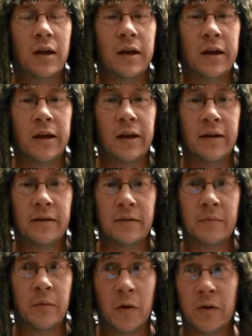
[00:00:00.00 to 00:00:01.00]
And
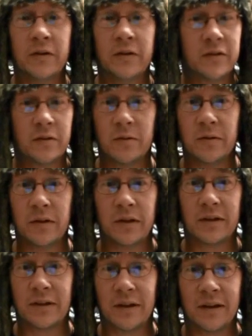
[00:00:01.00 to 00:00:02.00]
Moa and Sue
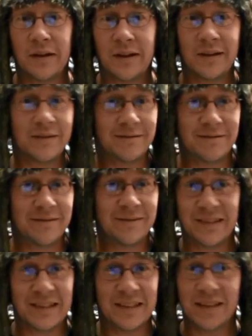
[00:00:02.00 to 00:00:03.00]
looked kind of like,
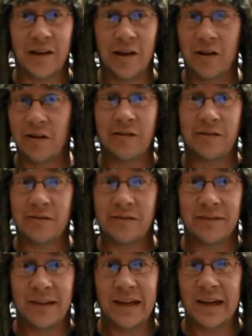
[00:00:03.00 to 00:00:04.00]
no,
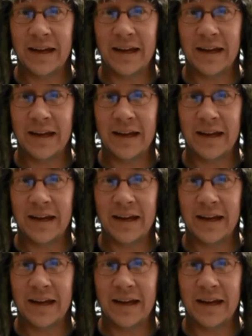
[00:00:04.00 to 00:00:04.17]
nah,